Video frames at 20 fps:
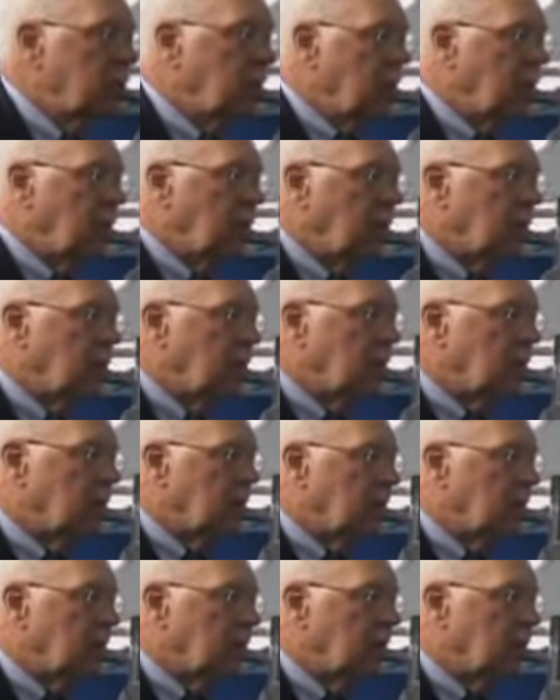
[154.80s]

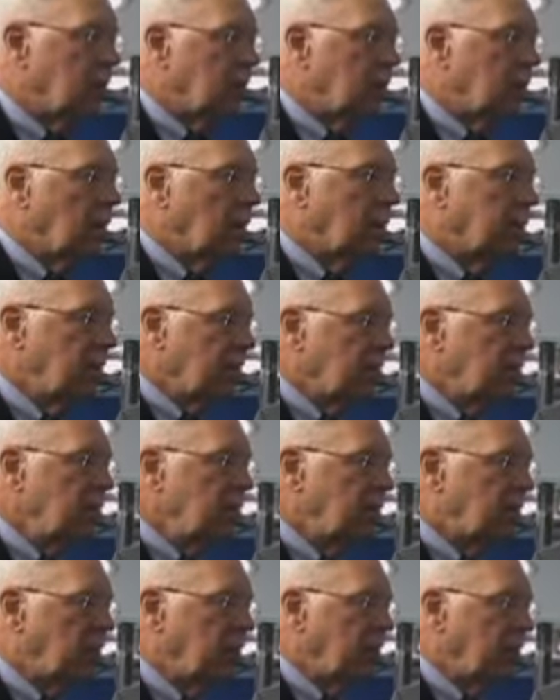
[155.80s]

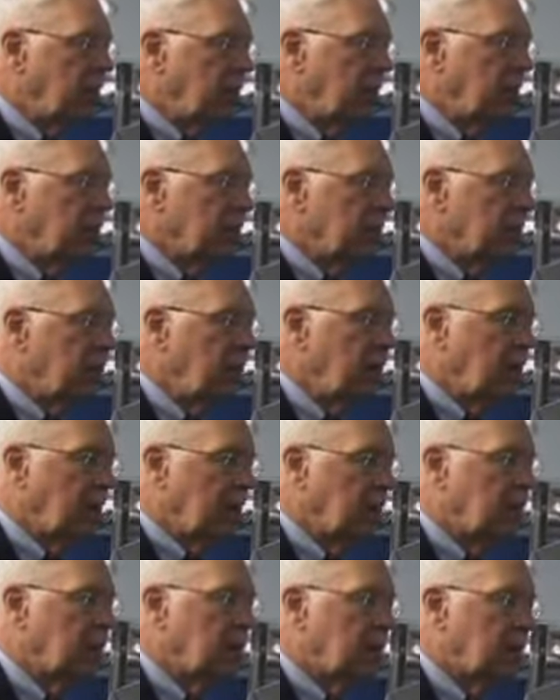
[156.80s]

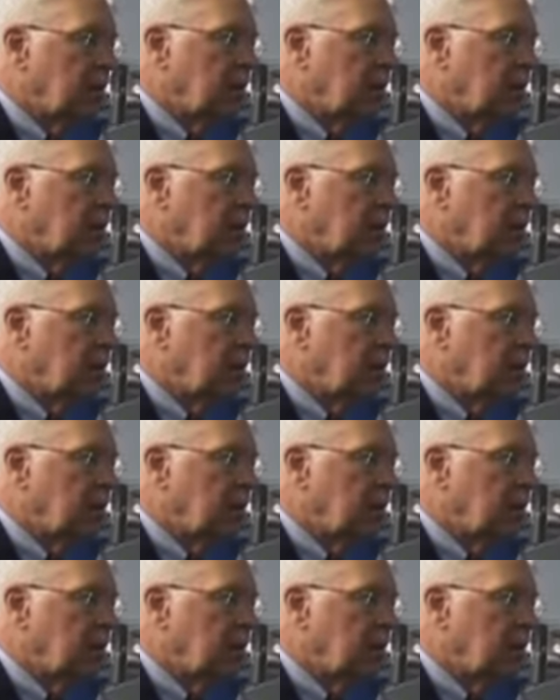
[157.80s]
[no speech]